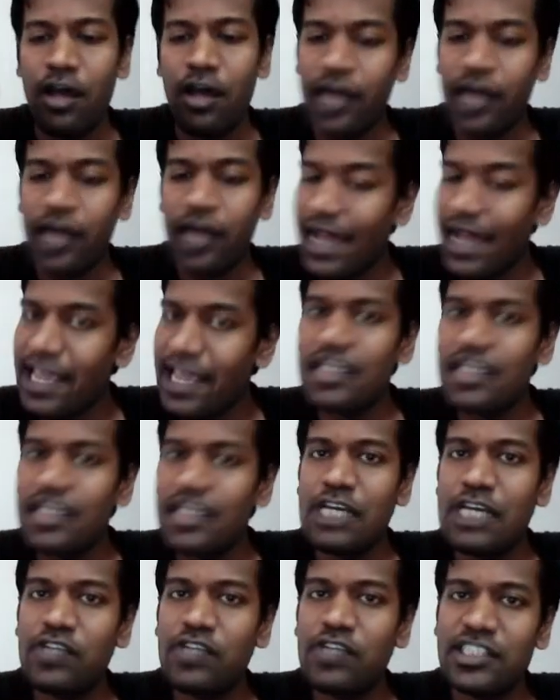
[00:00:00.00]
Again,
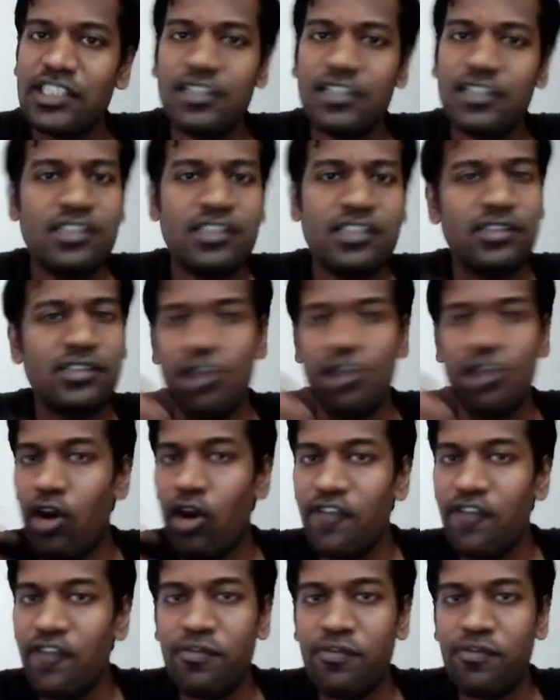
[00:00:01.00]
equations, a lot
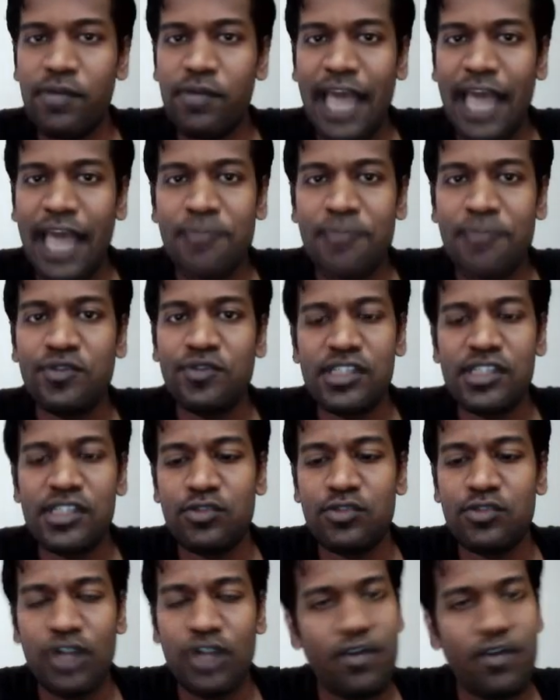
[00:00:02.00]
of gaps for the
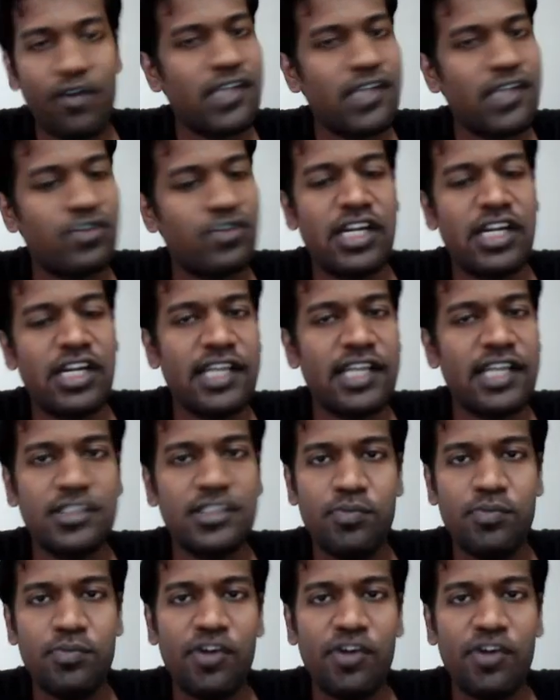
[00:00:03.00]
student Y. Student X,
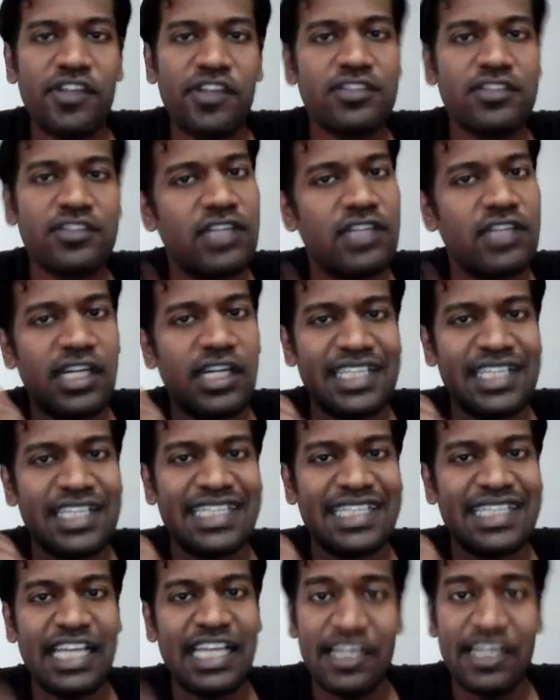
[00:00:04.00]
perfect student, is
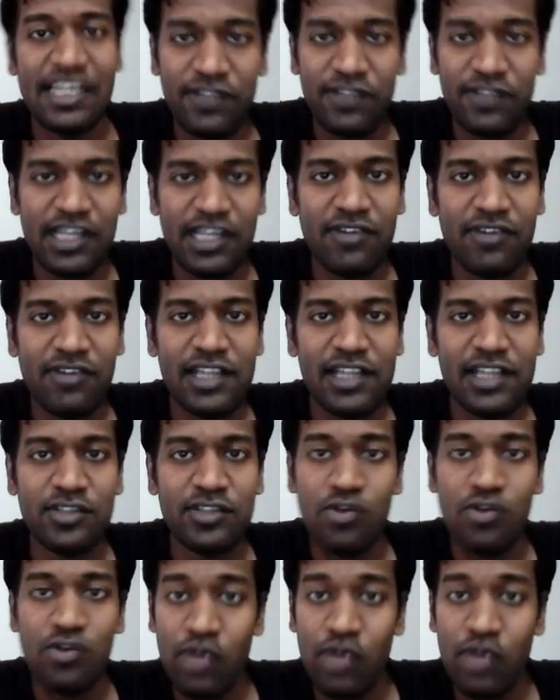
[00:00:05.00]
getting everything well,
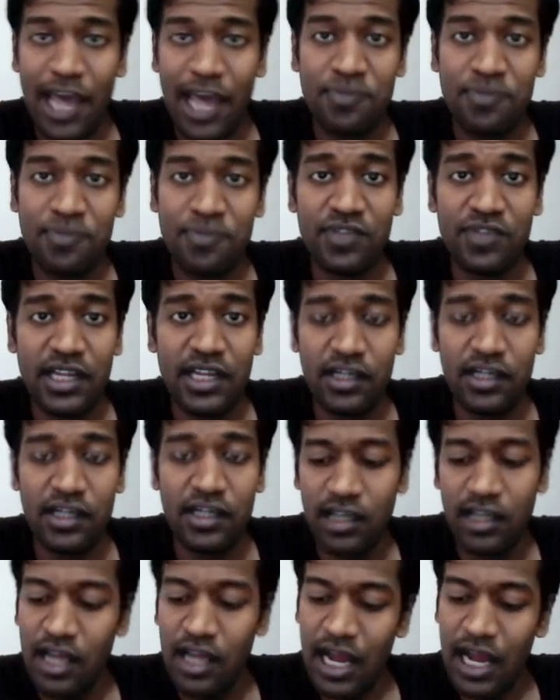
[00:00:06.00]
so no gaps with
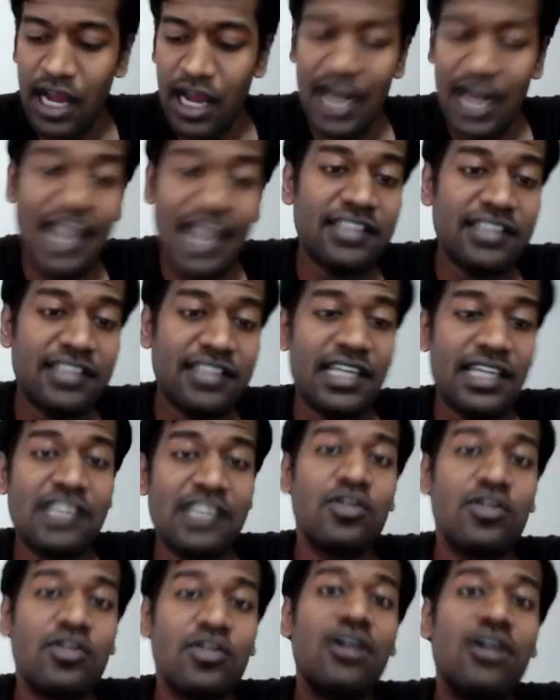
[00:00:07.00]
it. And let's say
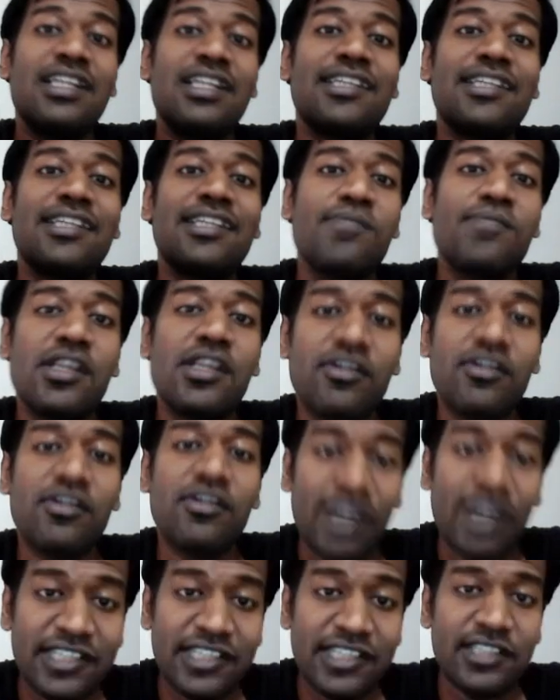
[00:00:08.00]
he's learning something
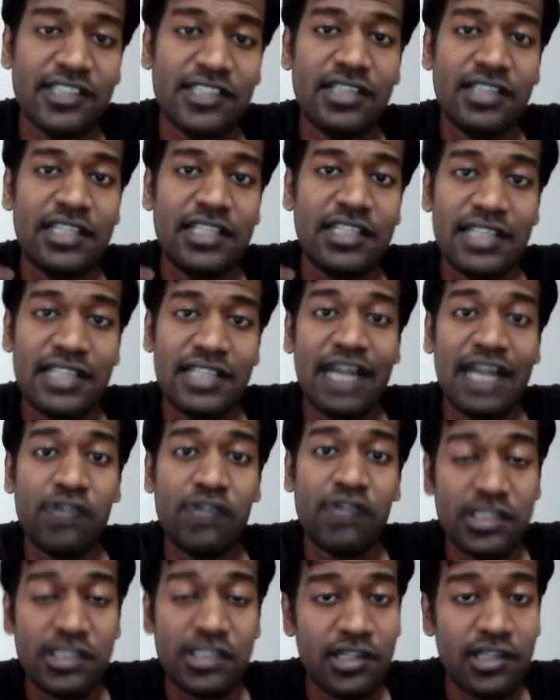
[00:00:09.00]
functions, that's an
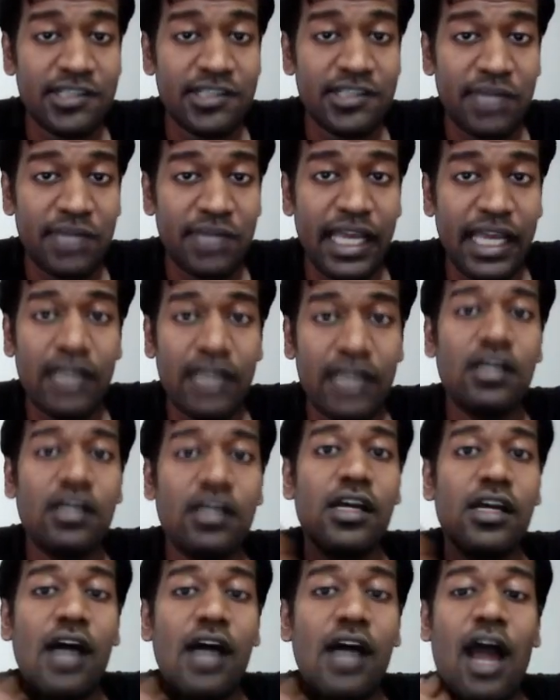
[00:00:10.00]
advanced concept again.
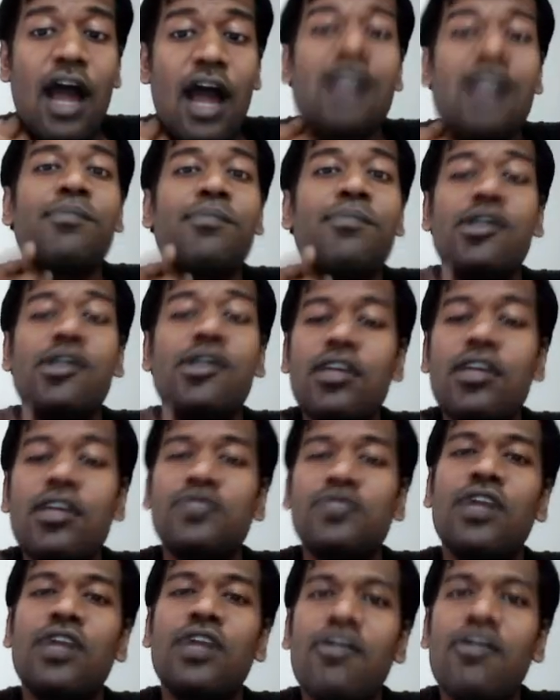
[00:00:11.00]
And because
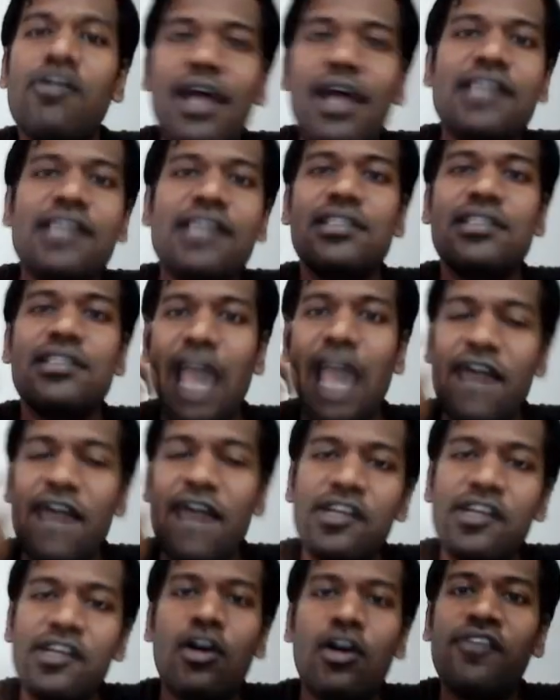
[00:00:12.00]
student Y is
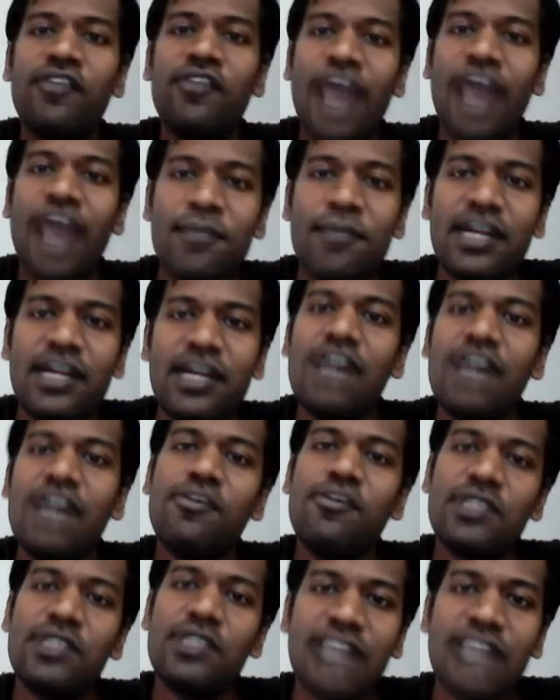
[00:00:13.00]
having a lot of gaps right
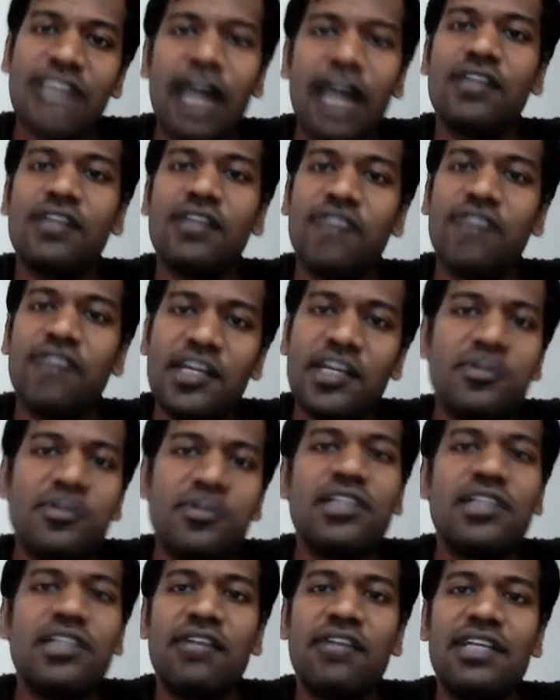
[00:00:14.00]
from the start, the
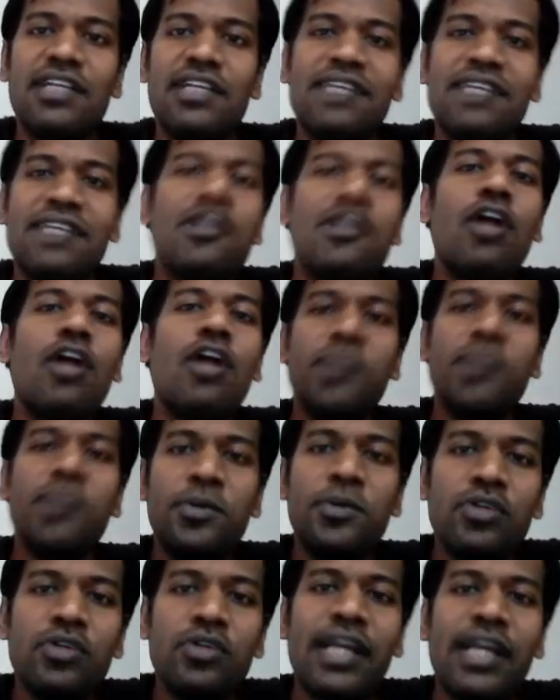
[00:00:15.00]
variables level, he will not be able
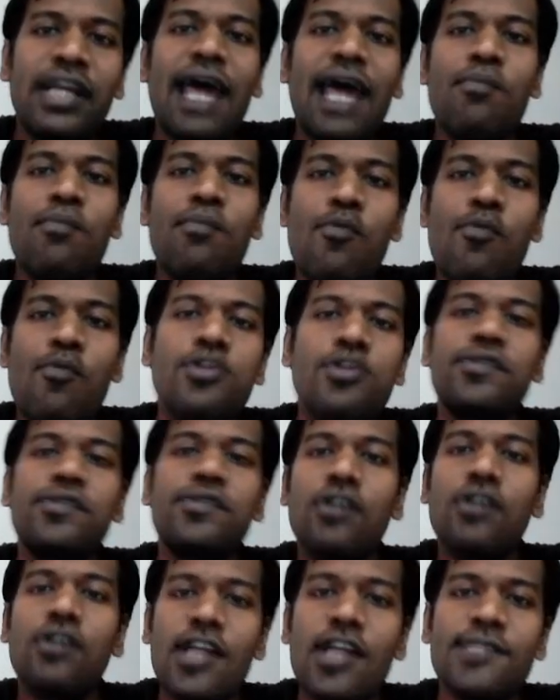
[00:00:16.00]
to grab most of the
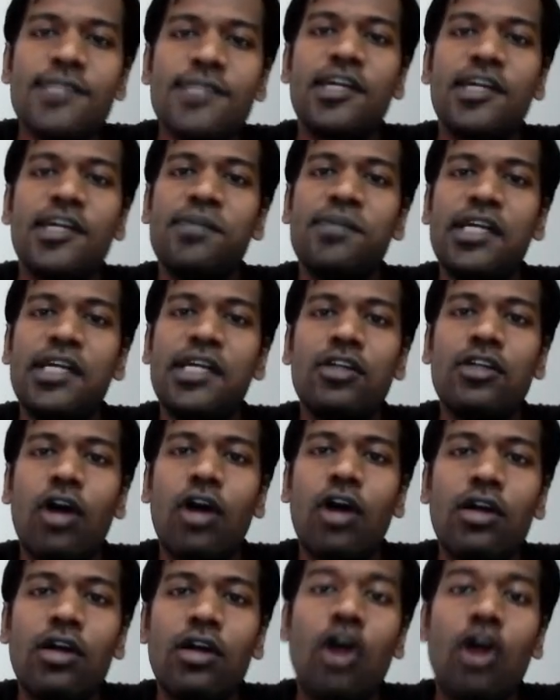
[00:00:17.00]
concepts that are being
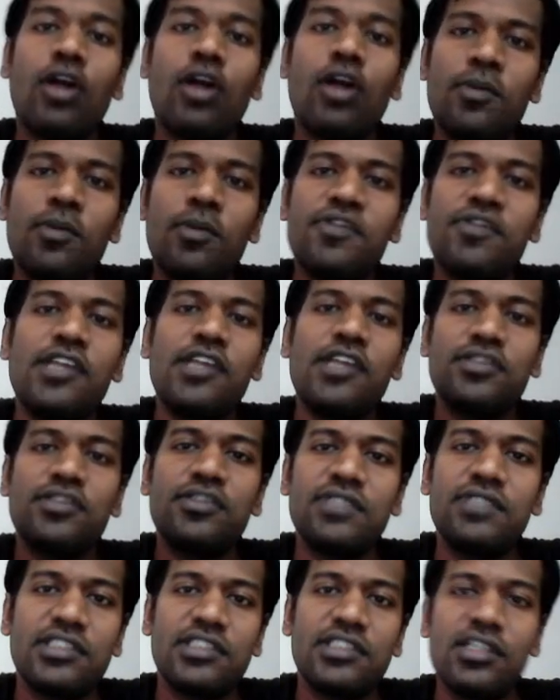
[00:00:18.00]
taught on top of each of
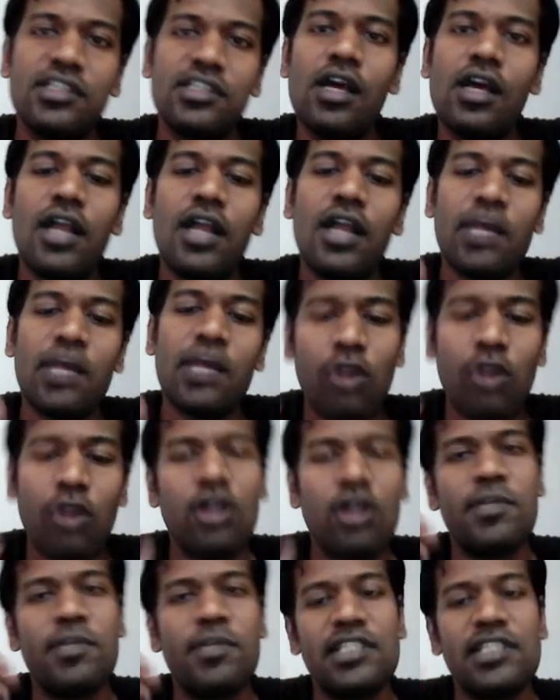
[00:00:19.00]
these, like
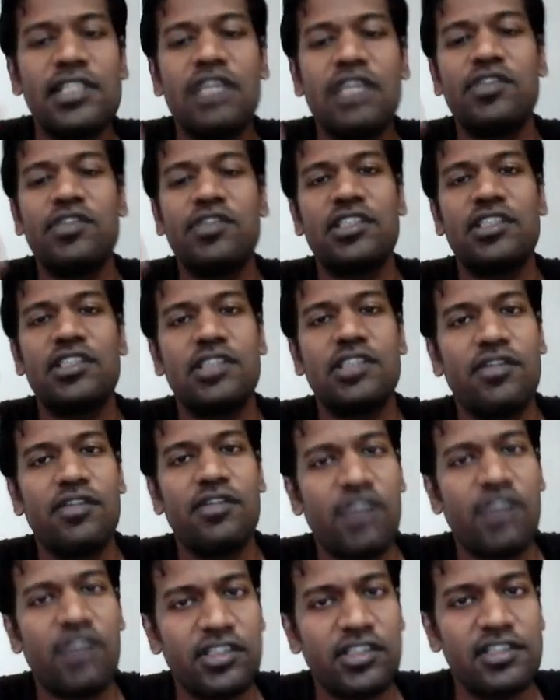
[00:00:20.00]
polynomials, equations and
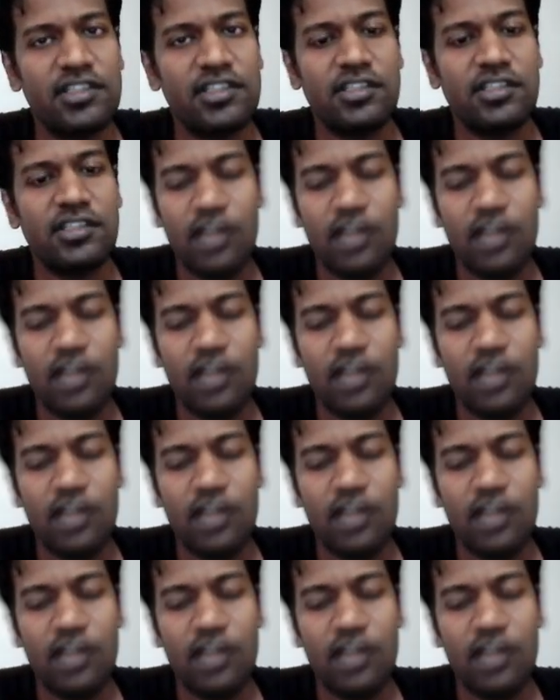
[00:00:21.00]
functions.